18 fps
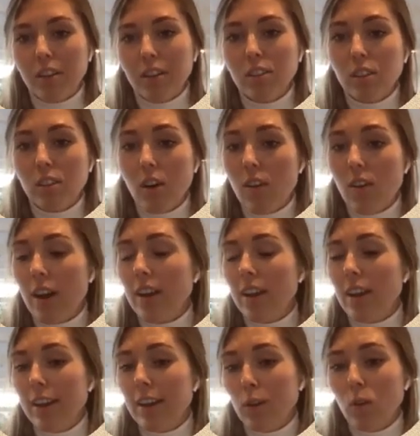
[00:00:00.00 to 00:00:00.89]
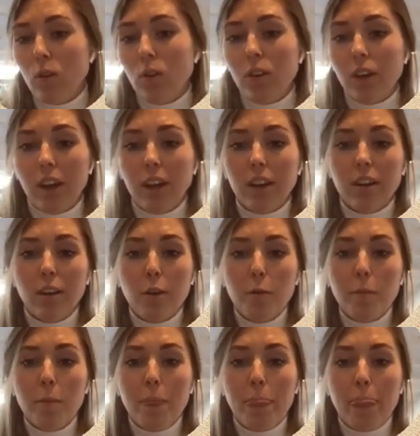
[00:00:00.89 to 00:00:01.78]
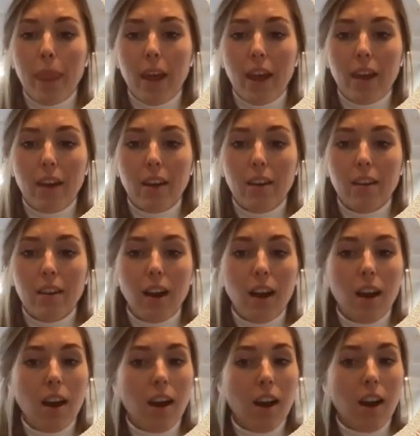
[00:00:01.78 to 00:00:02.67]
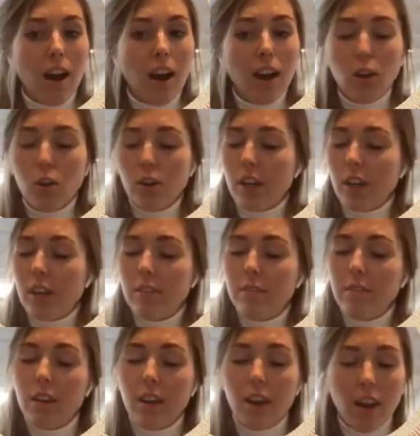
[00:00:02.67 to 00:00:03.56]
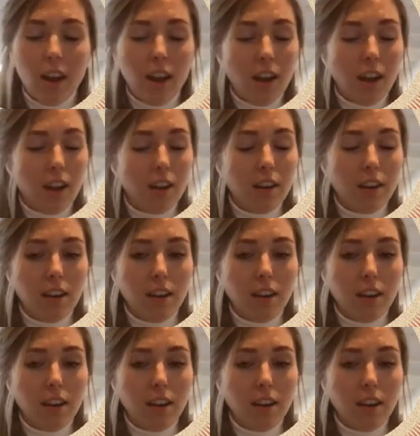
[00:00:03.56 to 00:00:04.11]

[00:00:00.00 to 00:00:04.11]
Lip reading: So I click on login, and I log in, and